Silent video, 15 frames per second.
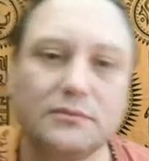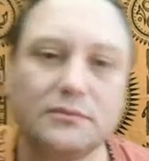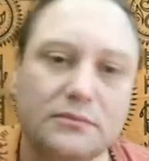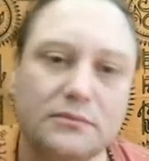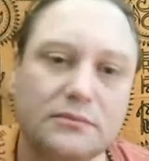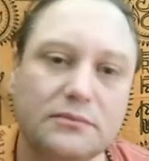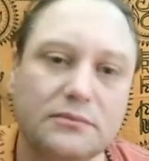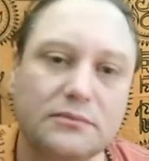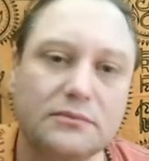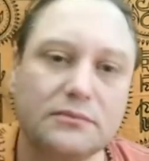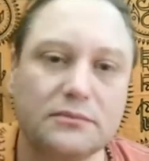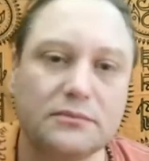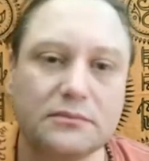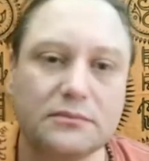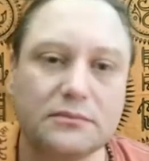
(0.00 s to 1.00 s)

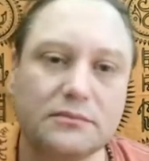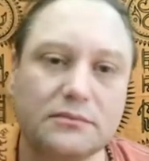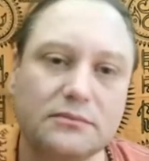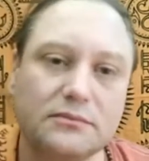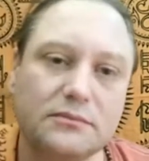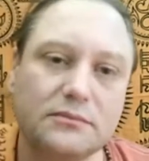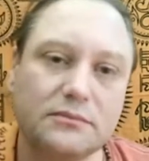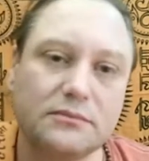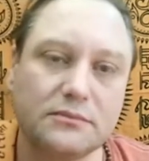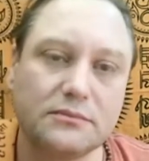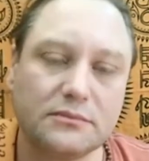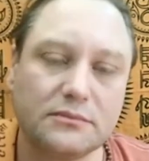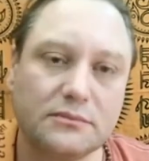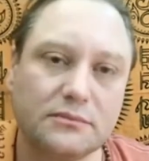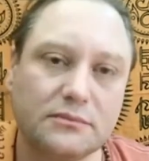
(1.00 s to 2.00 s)

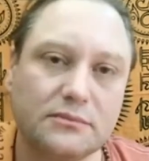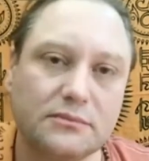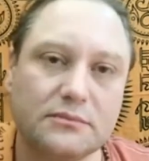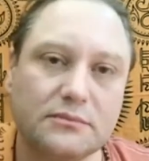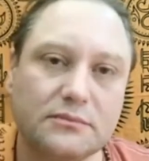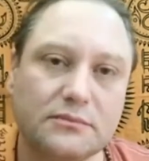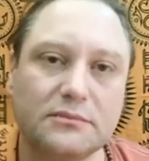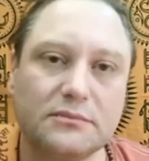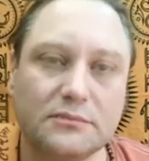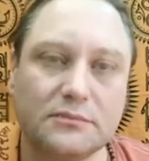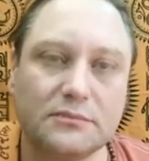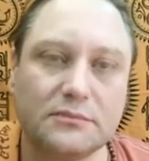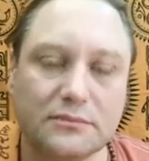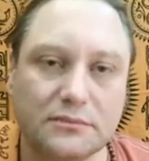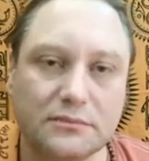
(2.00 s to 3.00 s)

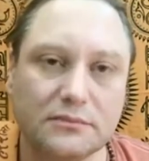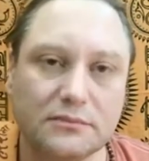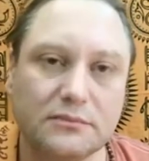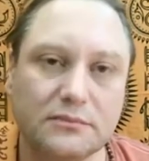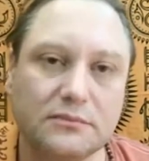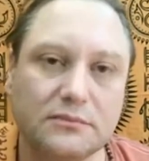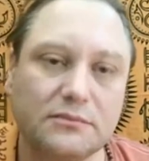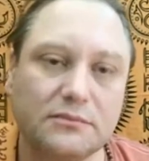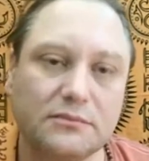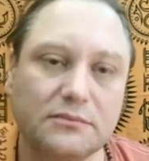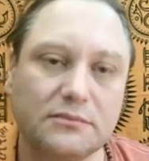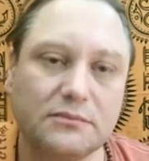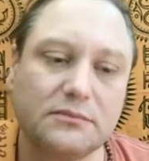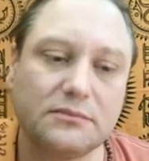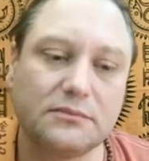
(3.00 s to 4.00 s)

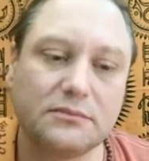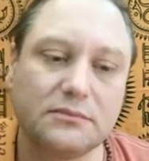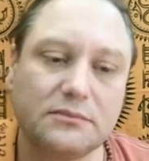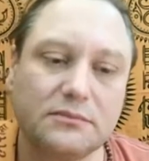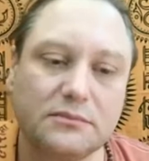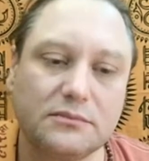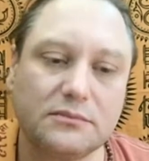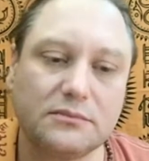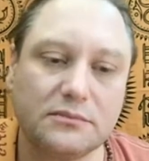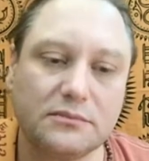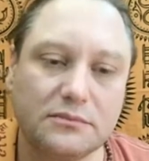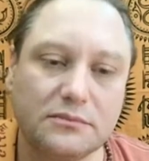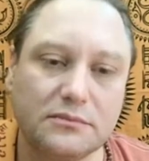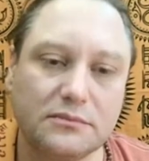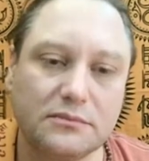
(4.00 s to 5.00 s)

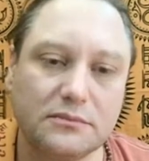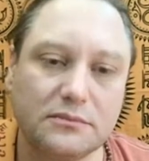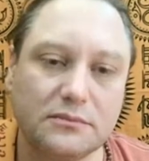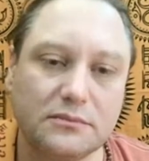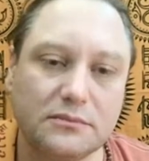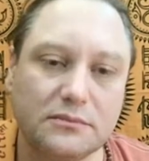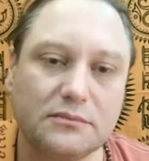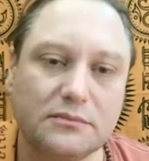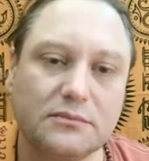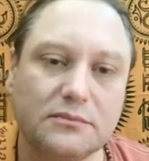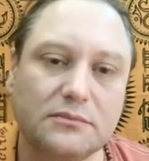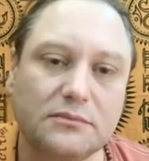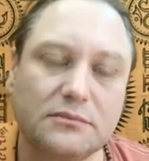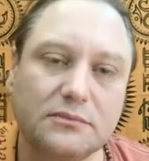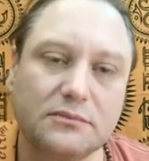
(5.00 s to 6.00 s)

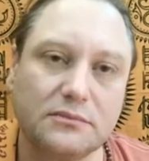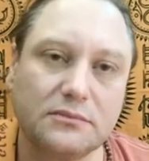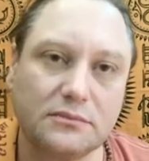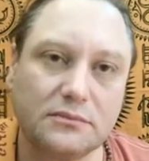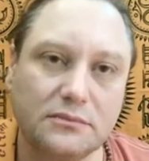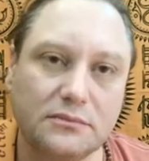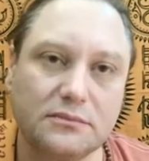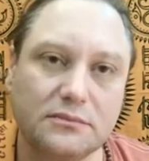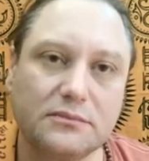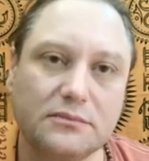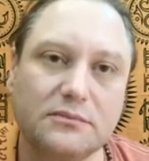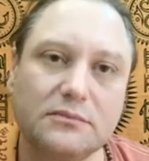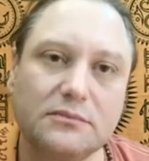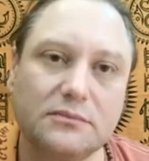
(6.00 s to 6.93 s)
This person isn't speaking.